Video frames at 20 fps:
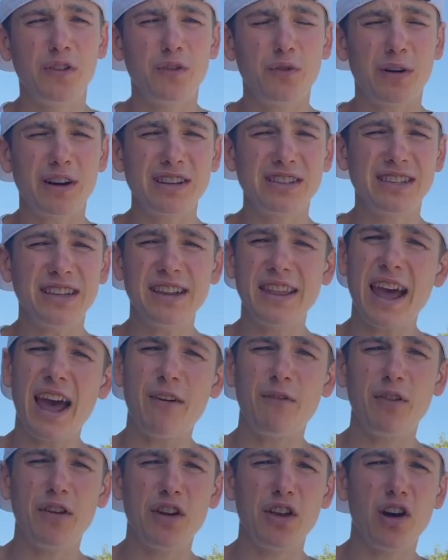If you wanna see
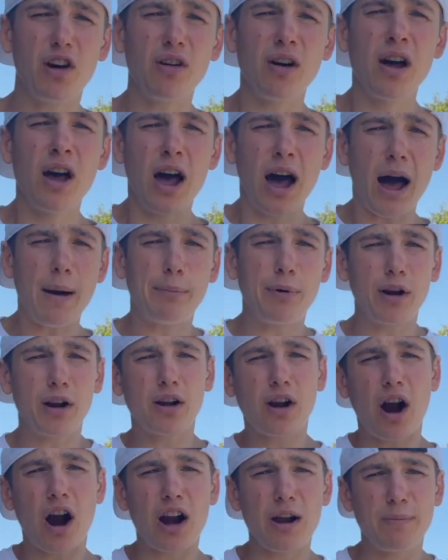that video, I'll put a
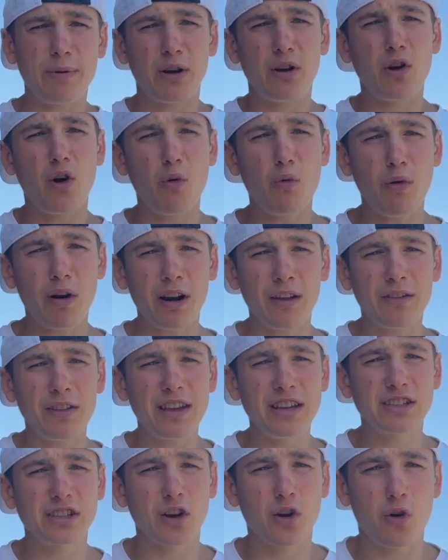card up in one of
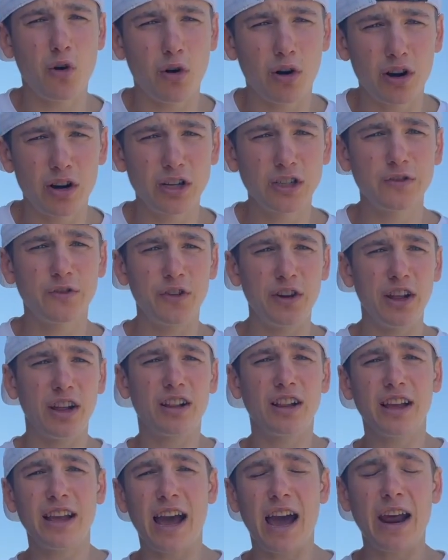these corners for you to
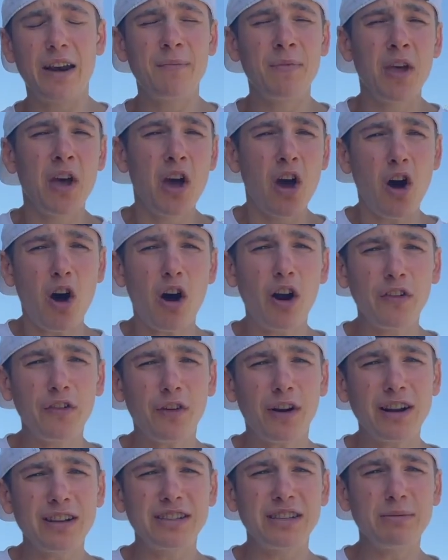click on. Or oh, if you
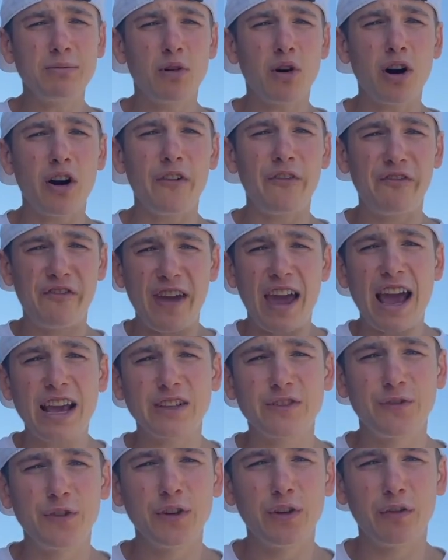wanna see more
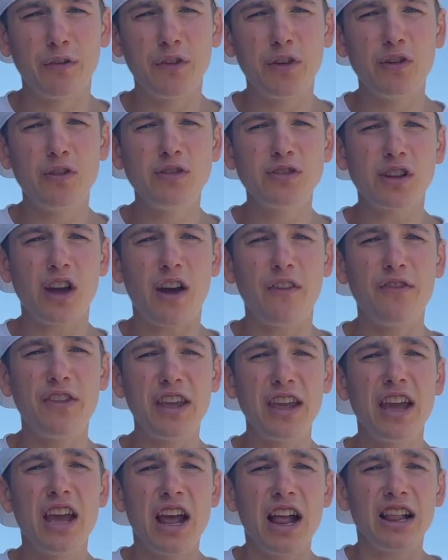fast food reviews of
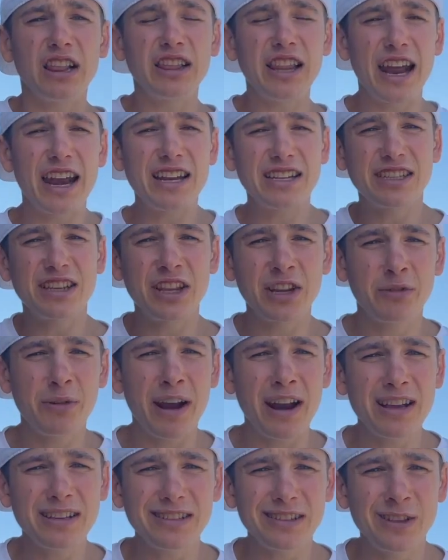the latest and the
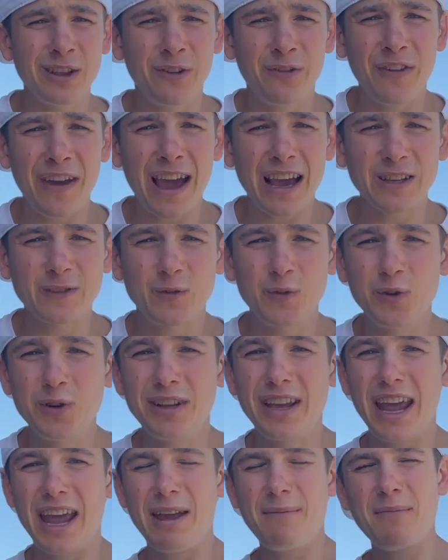greatest in the fast
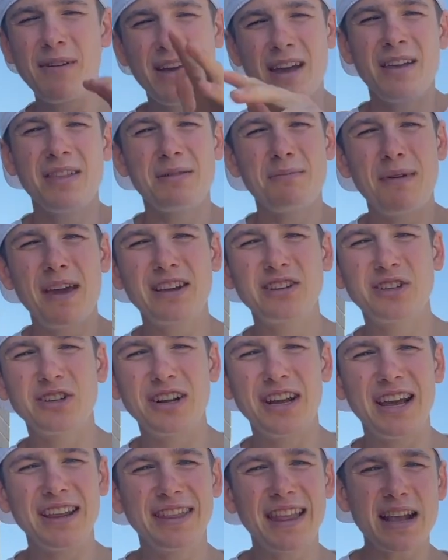food game, and make sure
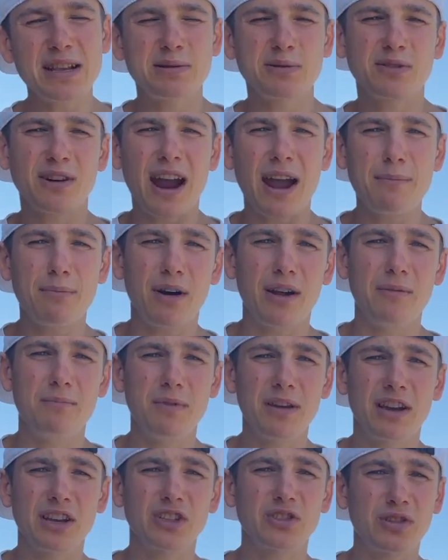to hit that subscribe button
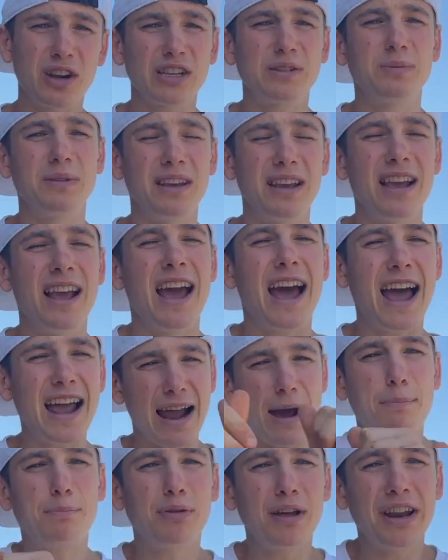because trust me, I
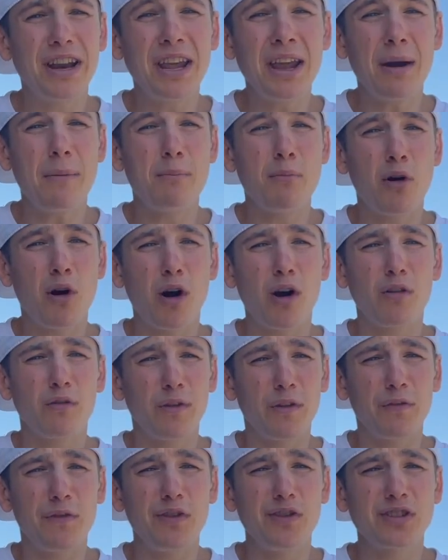got plenty more
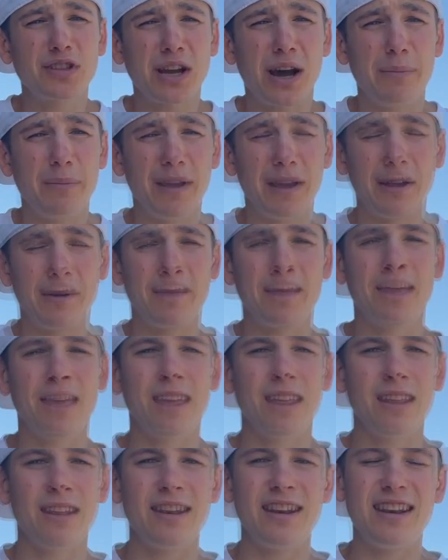reviews coming.
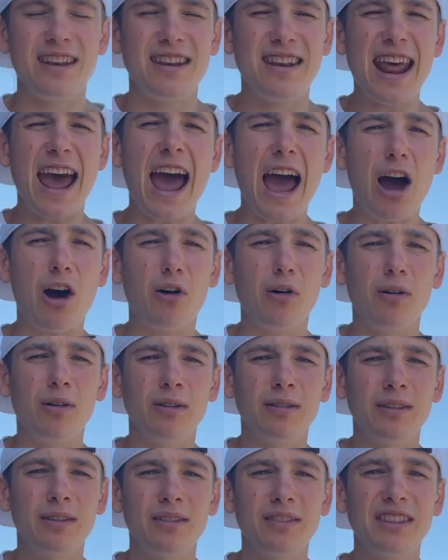Now,
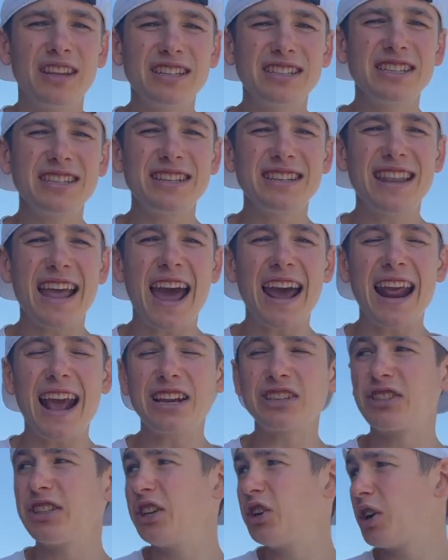this is not
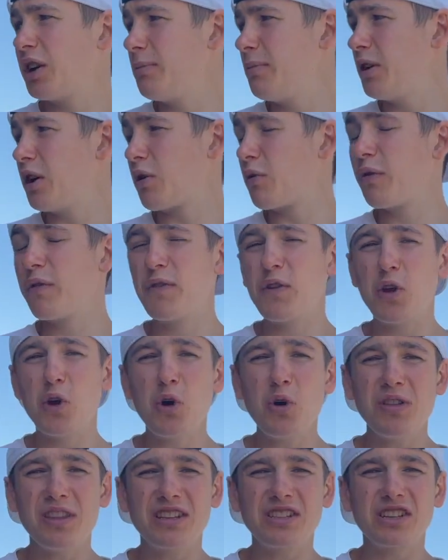actually gonna be a
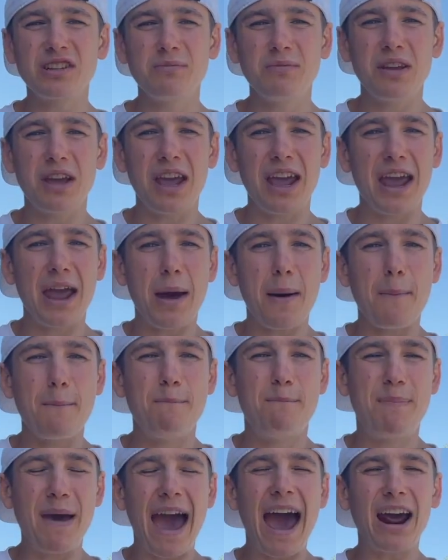review, this is gonna be a
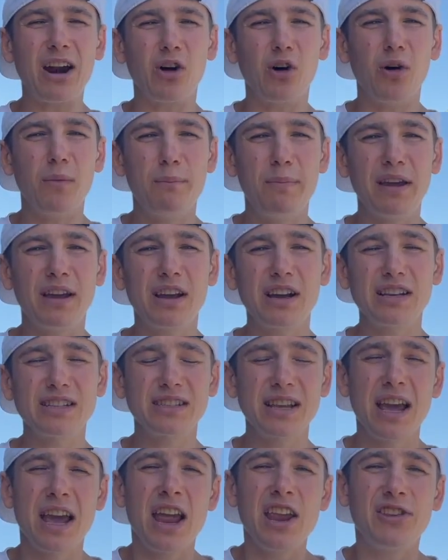battle
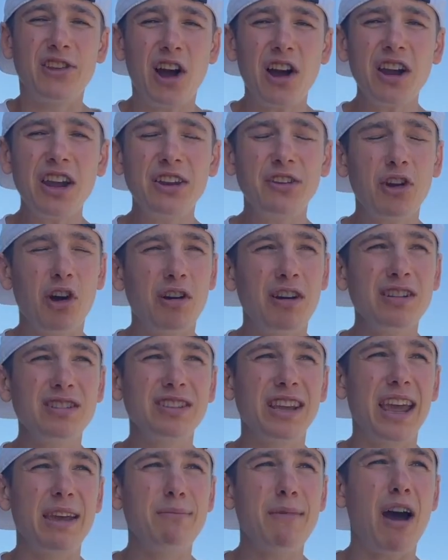because Dunkin' Donuts
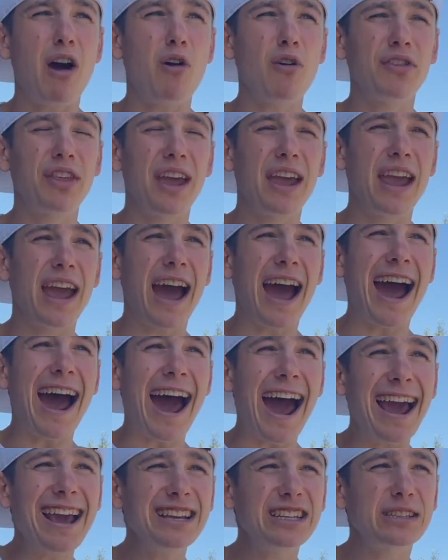came out with a
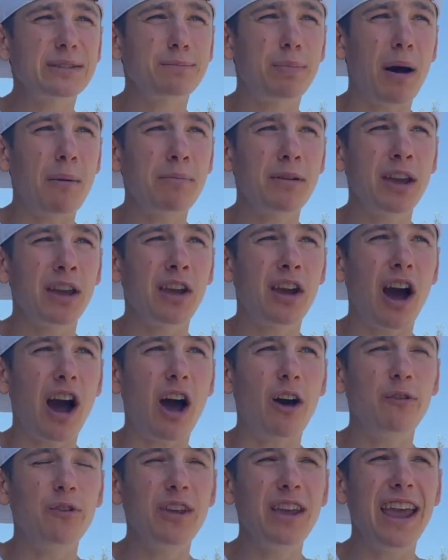iced pumpkin
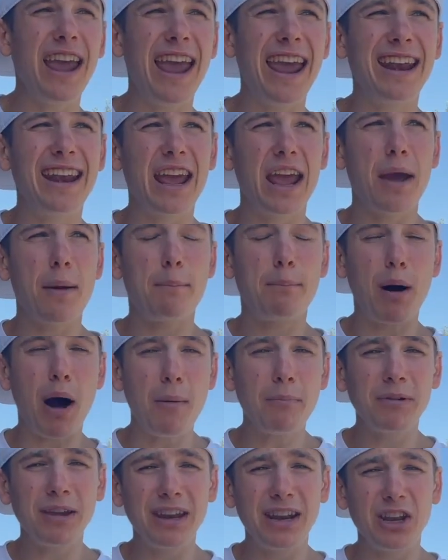coffee and a
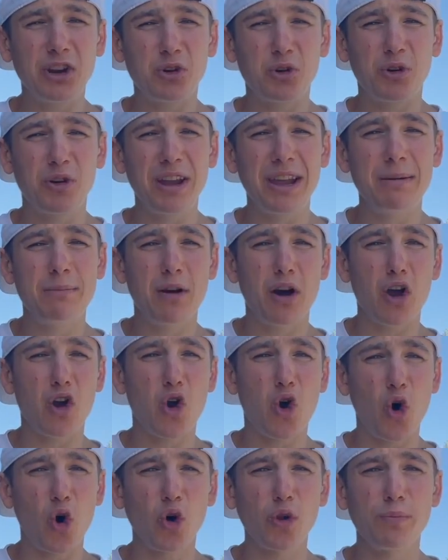pumpkin cream
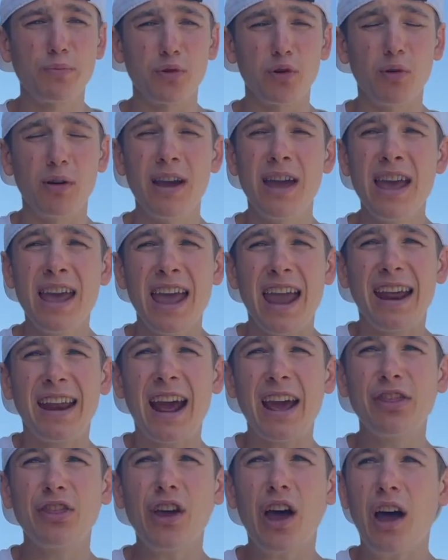cold brew. And
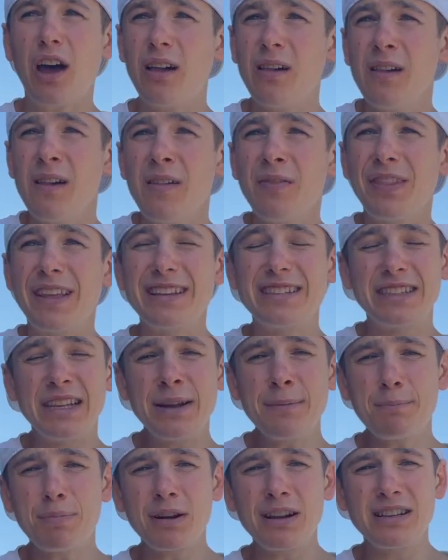I thought, they
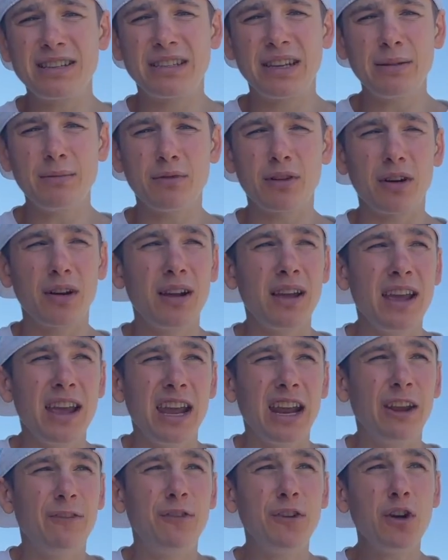seem pretty similar.
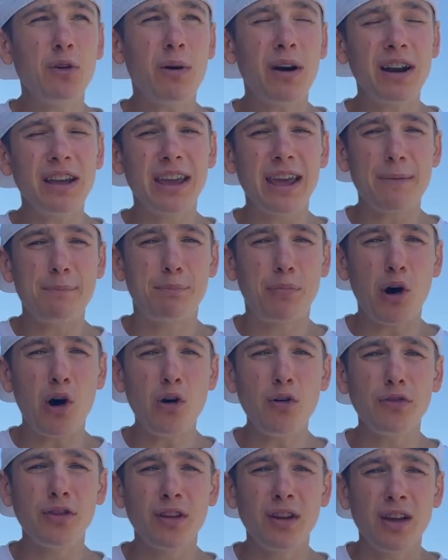And if you don't want to get
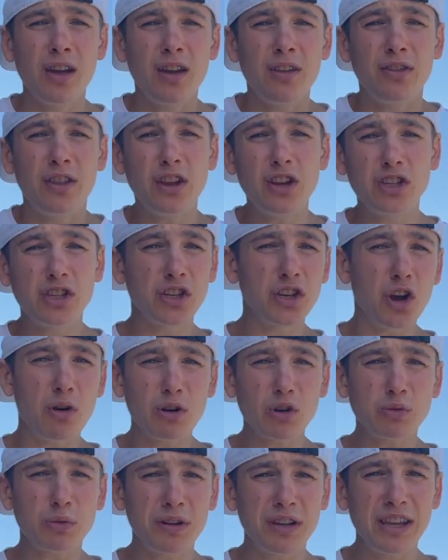both, then you should know
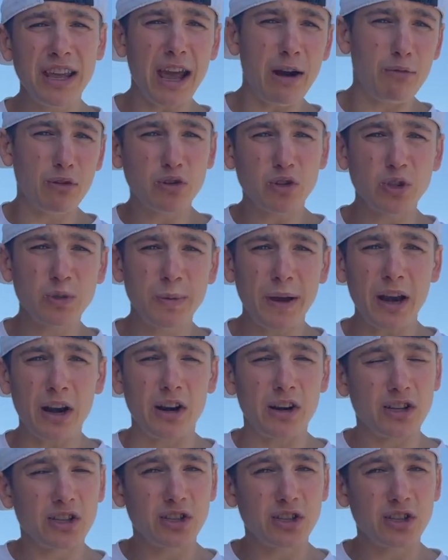which one to get, which one's better.